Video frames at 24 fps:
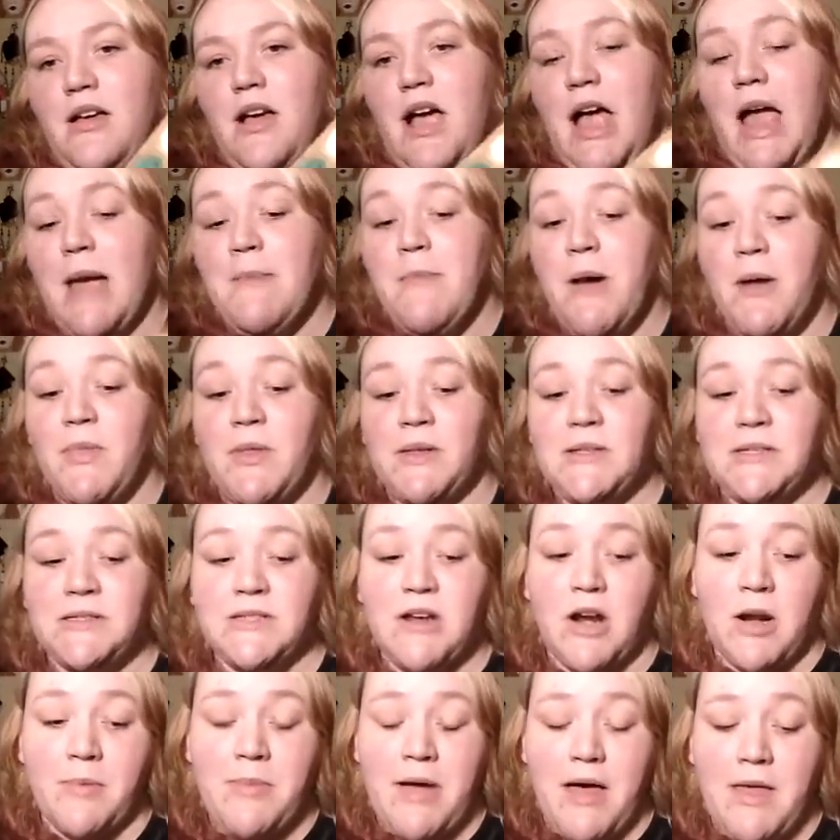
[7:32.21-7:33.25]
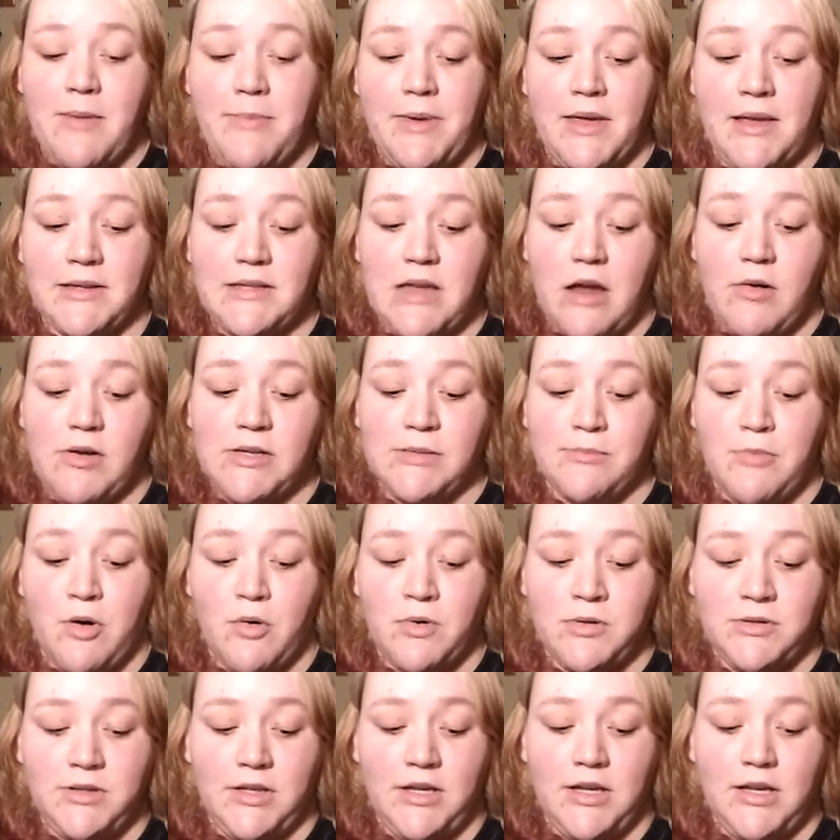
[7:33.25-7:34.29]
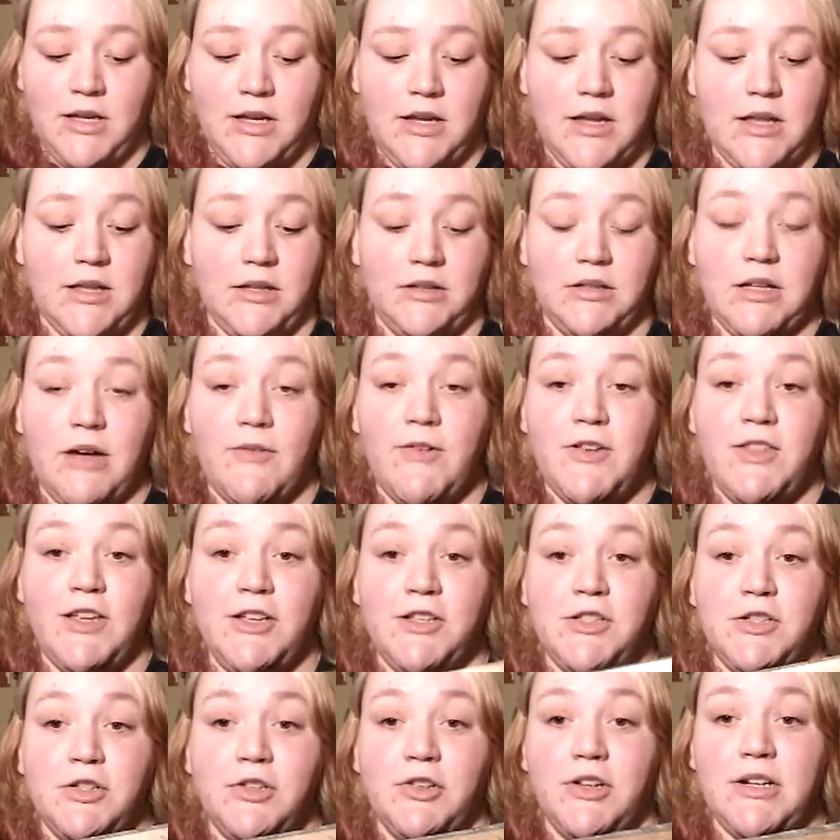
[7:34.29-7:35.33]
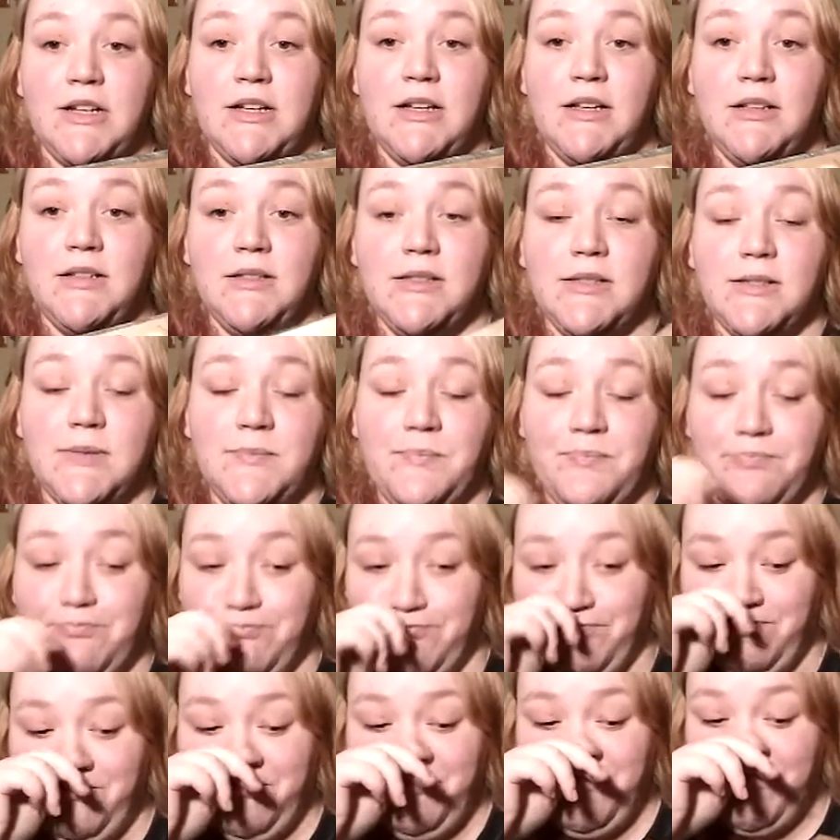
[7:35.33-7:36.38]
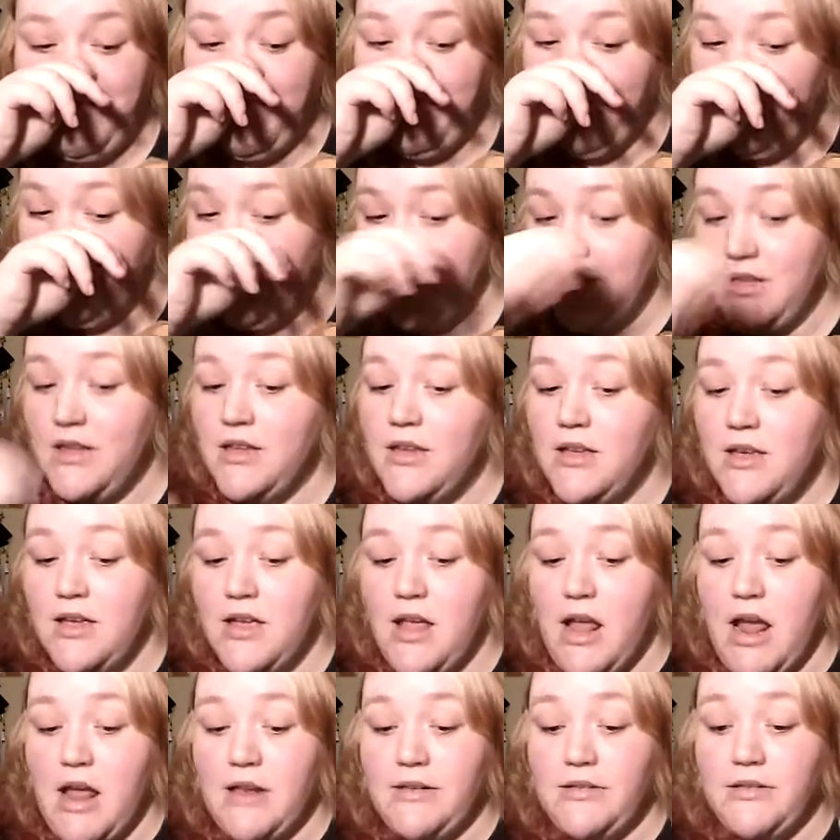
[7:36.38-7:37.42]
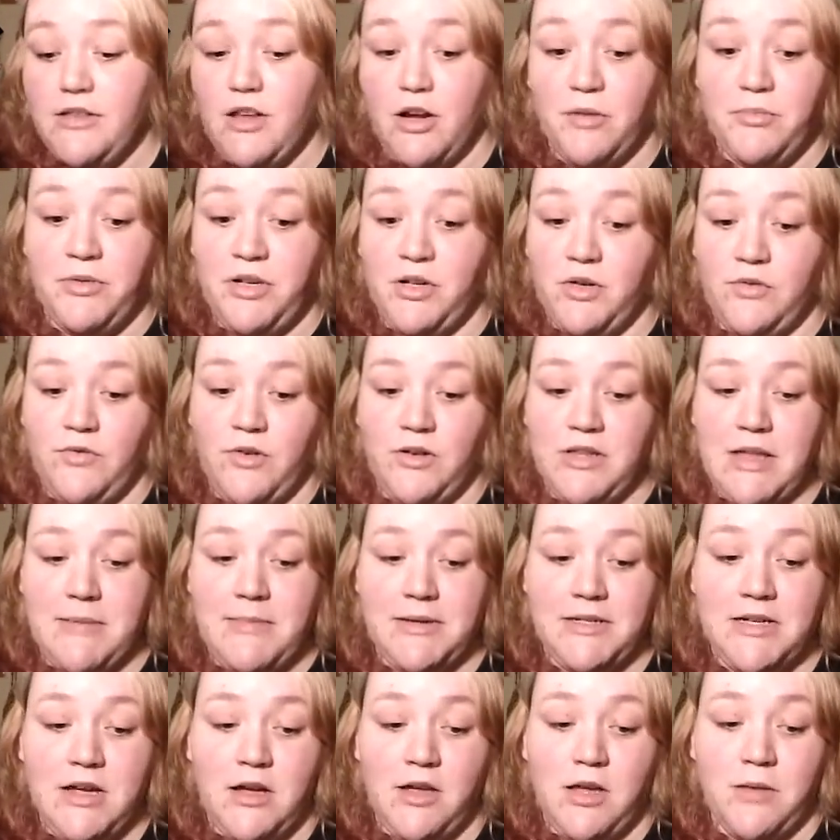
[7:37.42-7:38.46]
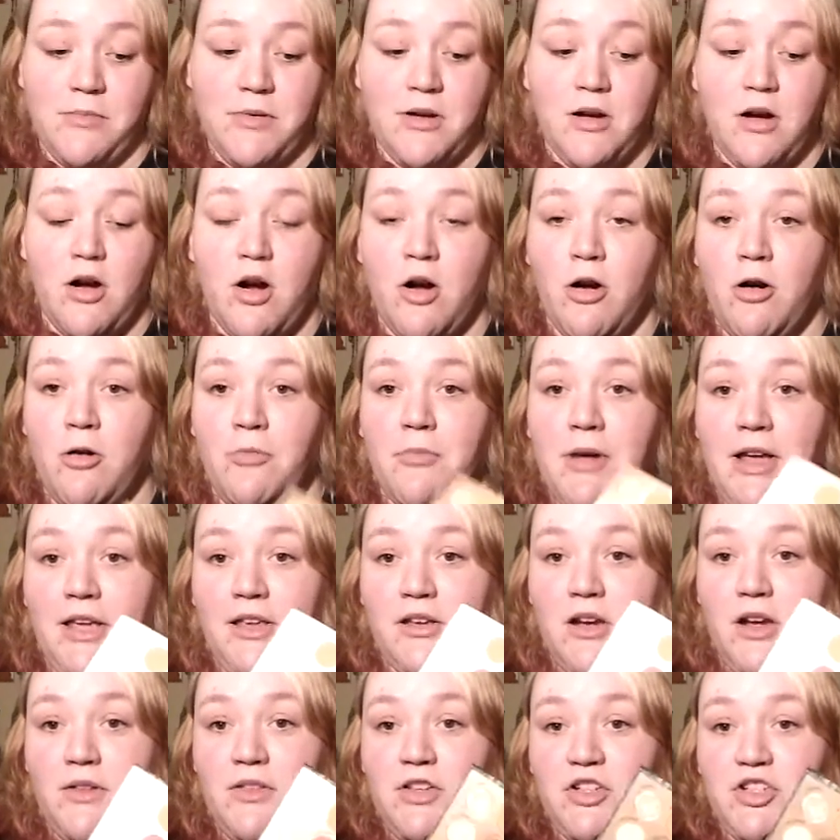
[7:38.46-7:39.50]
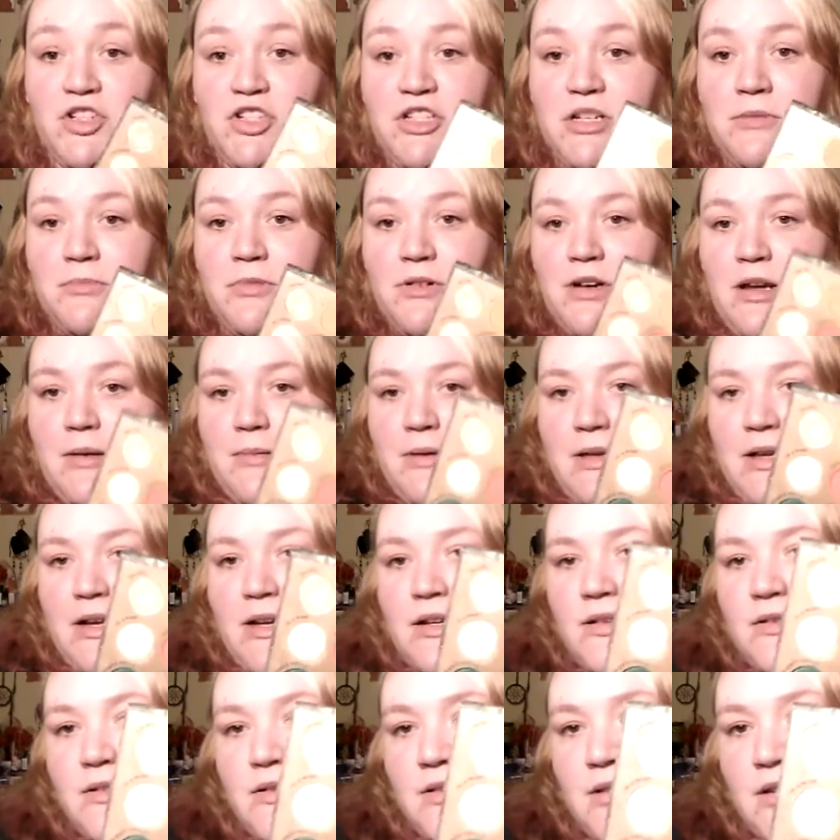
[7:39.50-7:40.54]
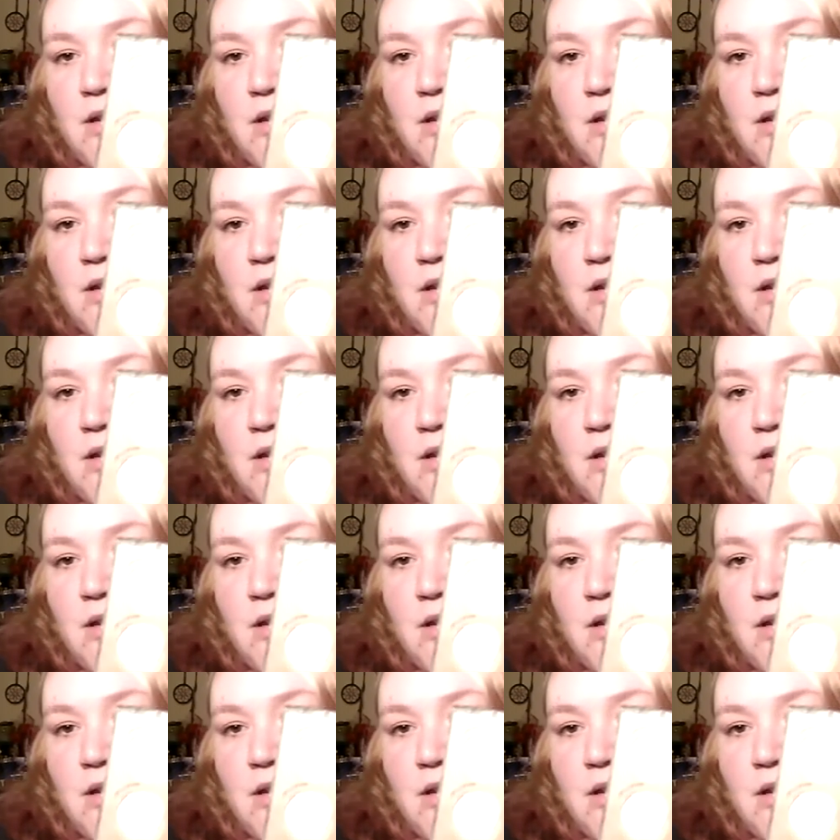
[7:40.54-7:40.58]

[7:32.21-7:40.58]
I bought this entire palette because I was mostly in love with these greens. And they're beautiful, let me tell you. But oh my god, the shimmer up here.